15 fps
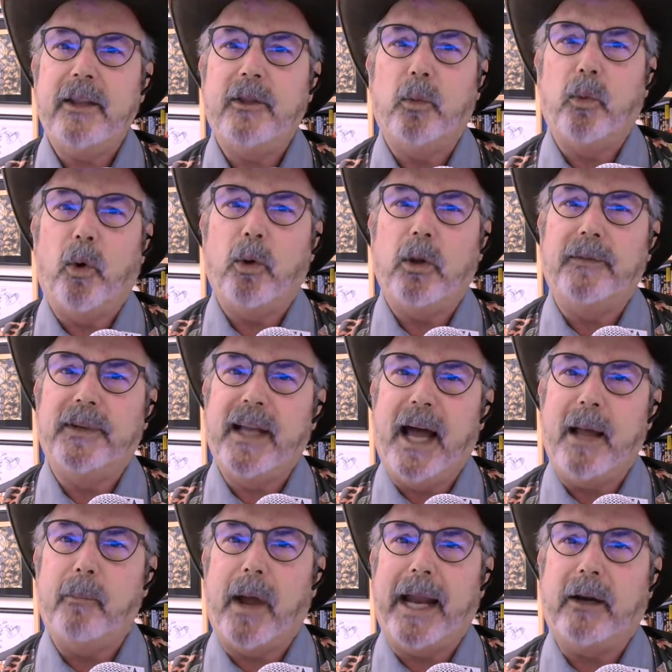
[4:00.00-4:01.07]
the role of
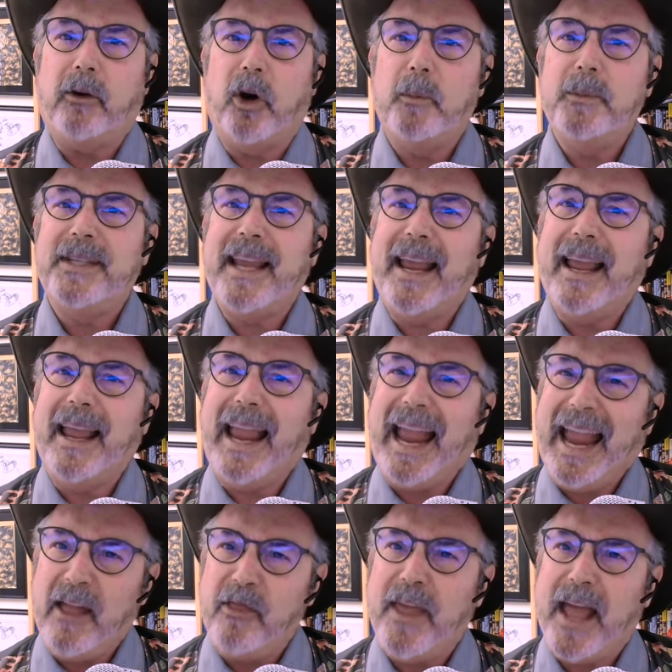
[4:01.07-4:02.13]
gut microbes
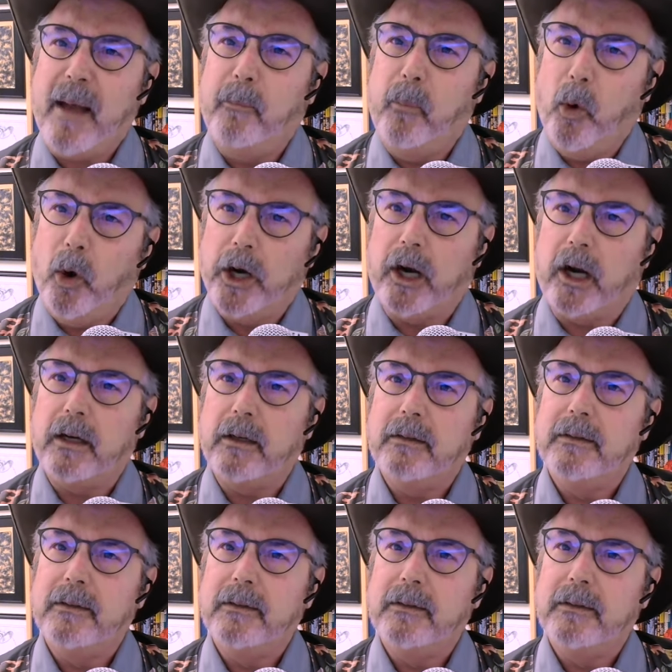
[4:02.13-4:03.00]
and that border?